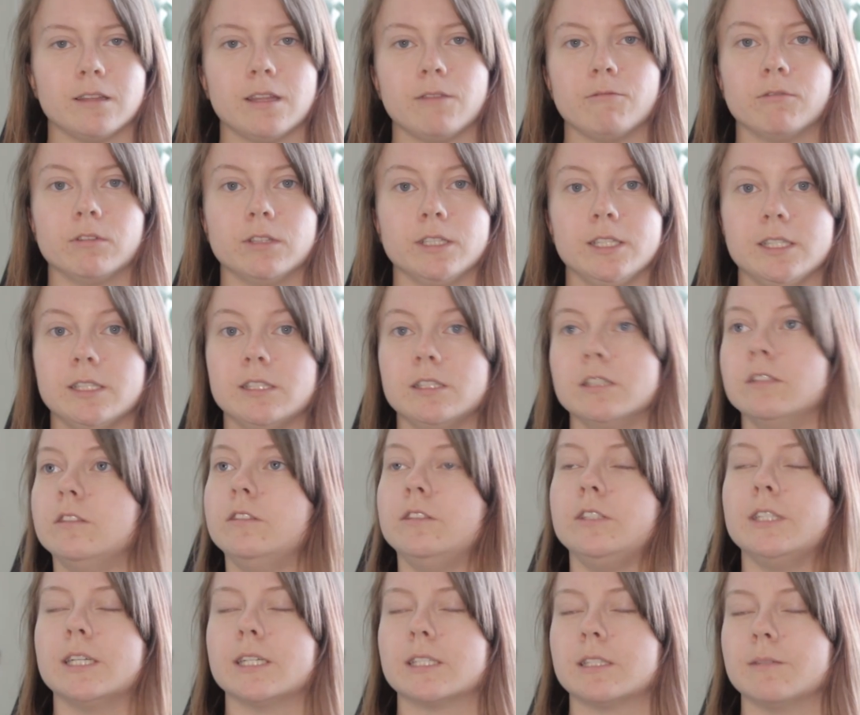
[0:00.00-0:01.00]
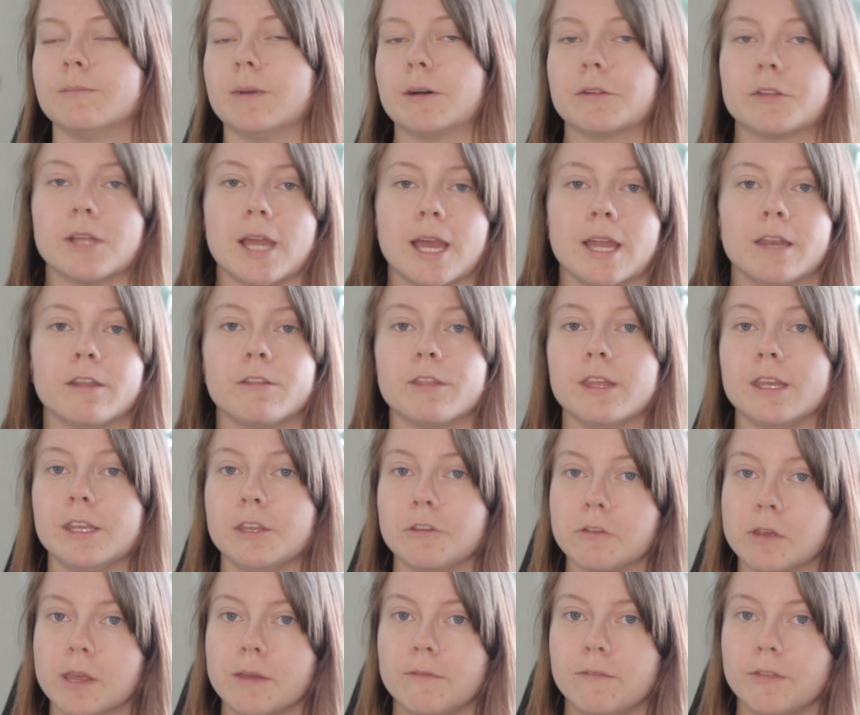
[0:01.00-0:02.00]
They will eat just about anything
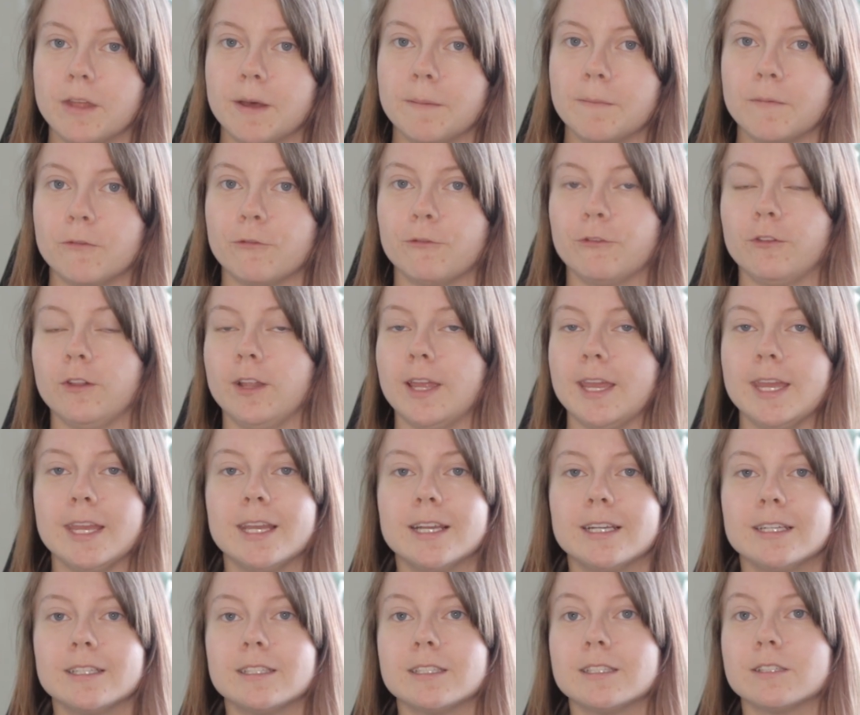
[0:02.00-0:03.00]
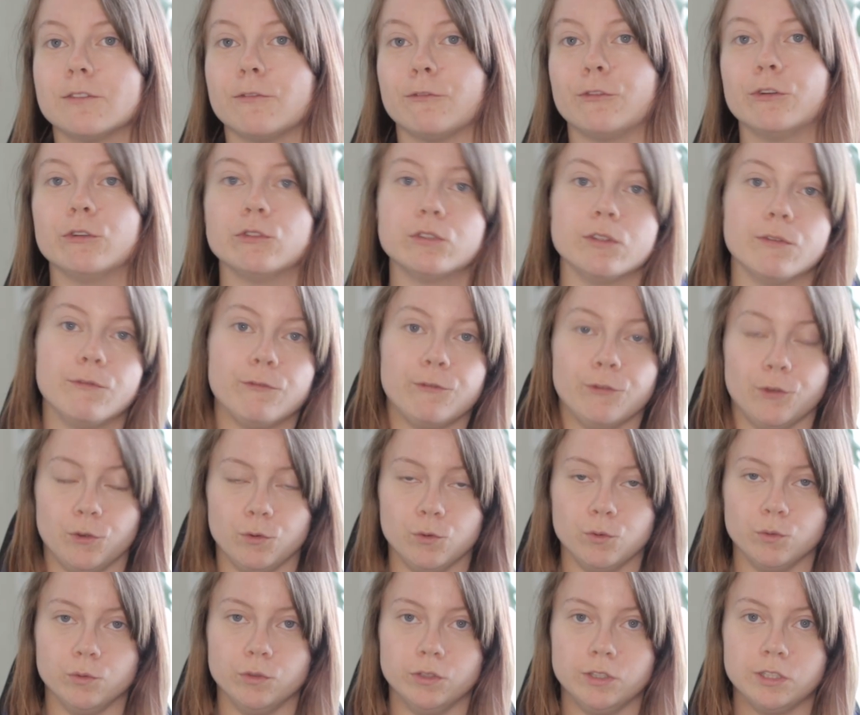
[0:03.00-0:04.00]
you give them. Flakes, frozen
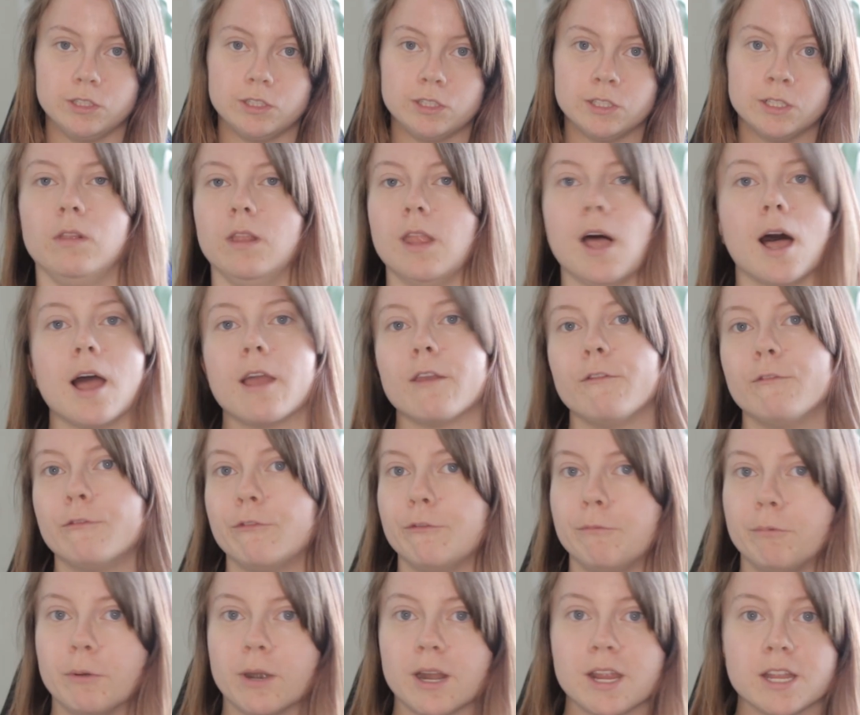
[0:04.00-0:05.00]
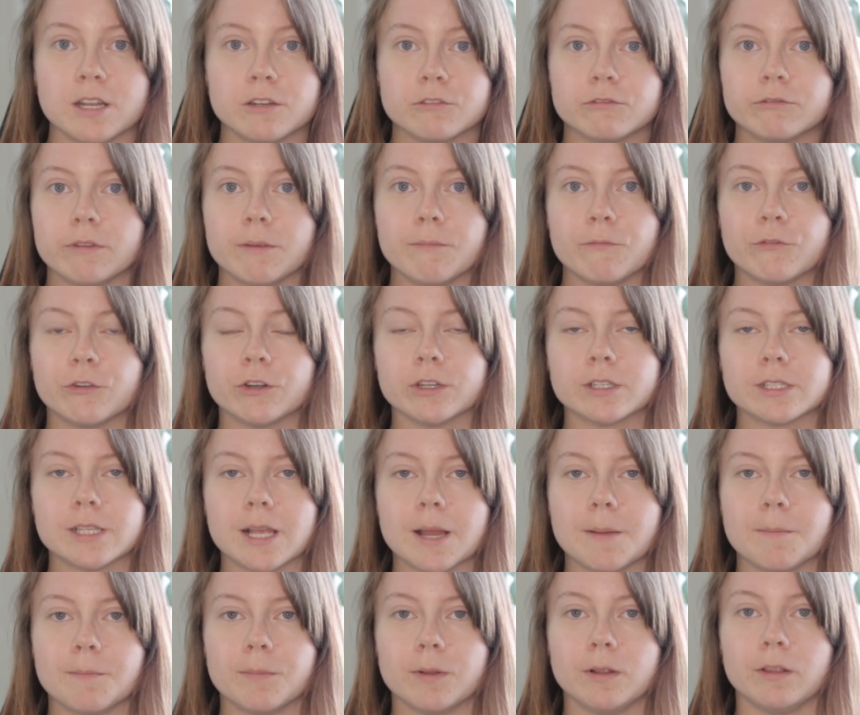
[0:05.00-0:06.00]
foods, live brine shrimp for
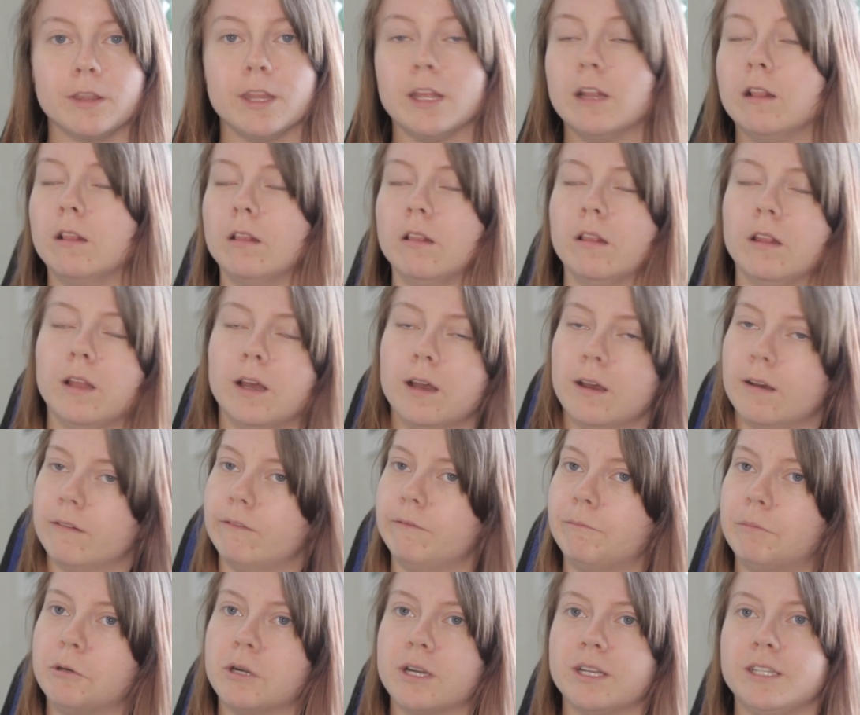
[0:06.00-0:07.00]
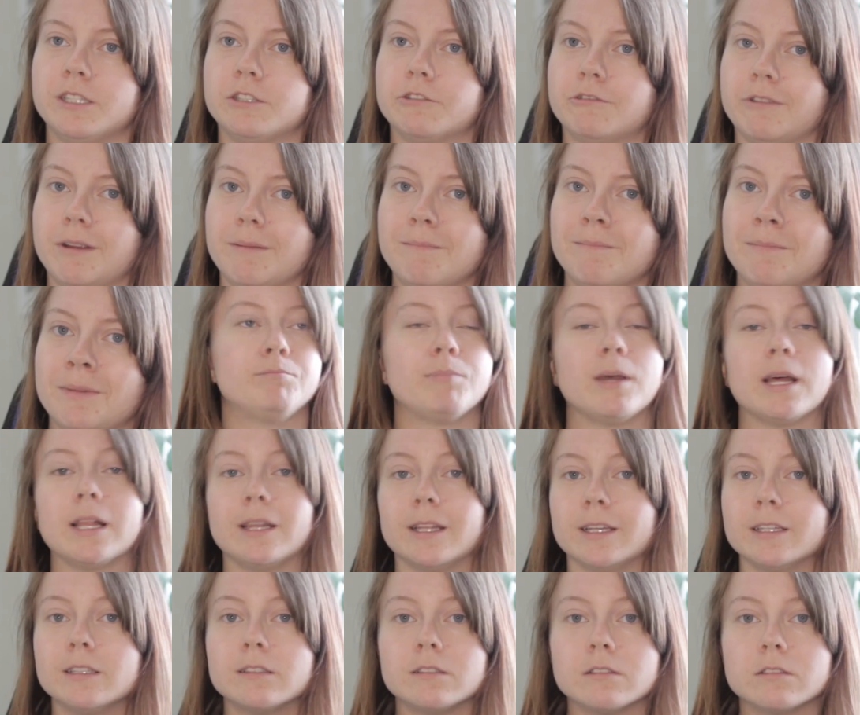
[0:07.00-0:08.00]
example. They love brine shrimp.
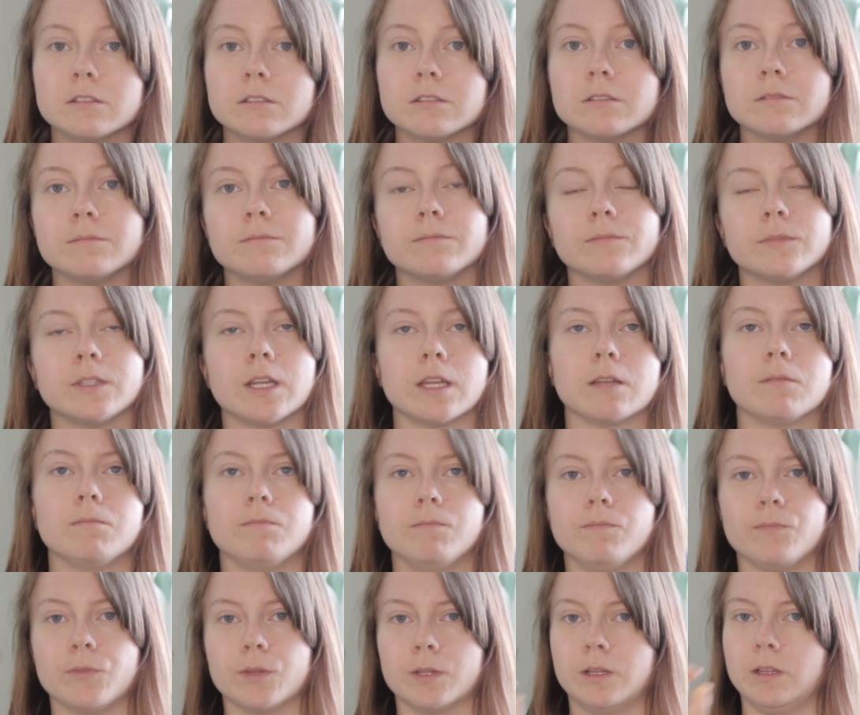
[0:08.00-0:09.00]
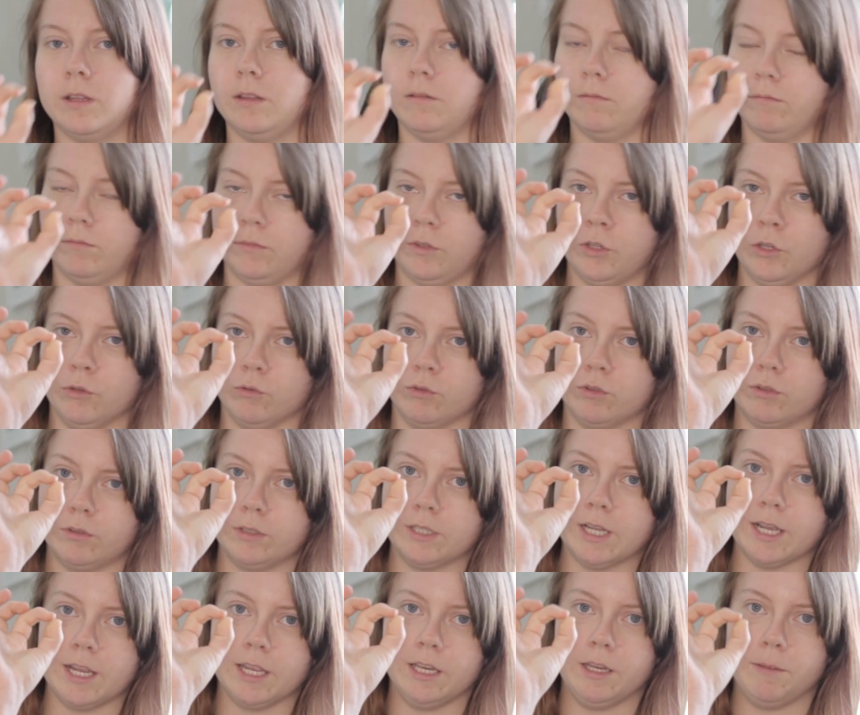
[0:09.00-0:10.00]
Pellets, like those
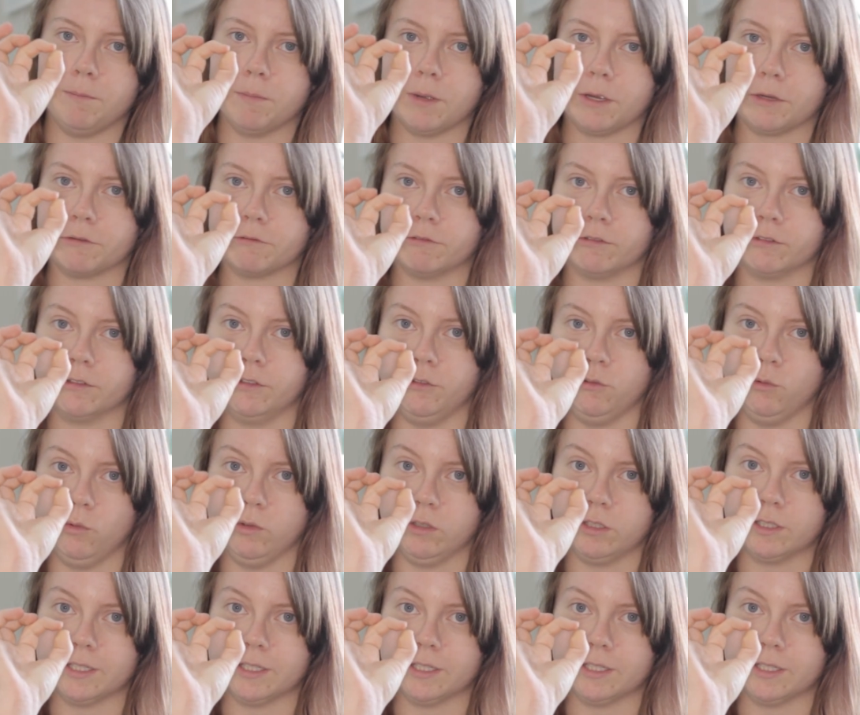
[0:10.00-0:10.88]
tiny microgranules